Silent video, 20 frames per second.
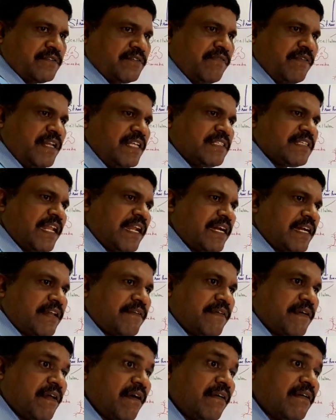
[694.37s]
So only
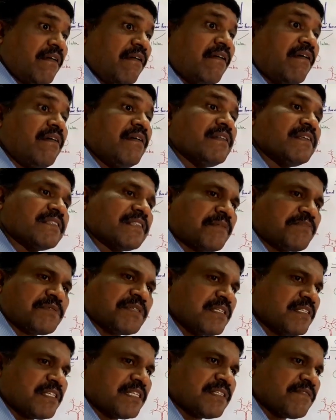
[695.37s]
selective, not all the
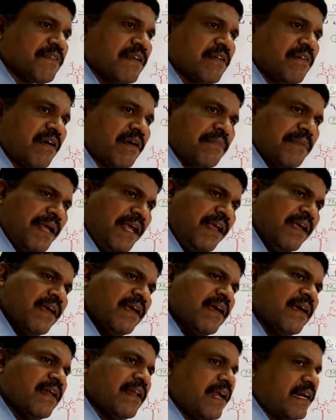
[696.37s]
substances will not be
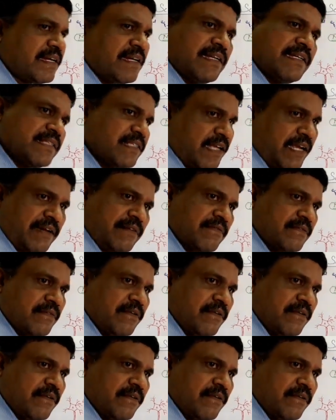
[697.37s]
let inside.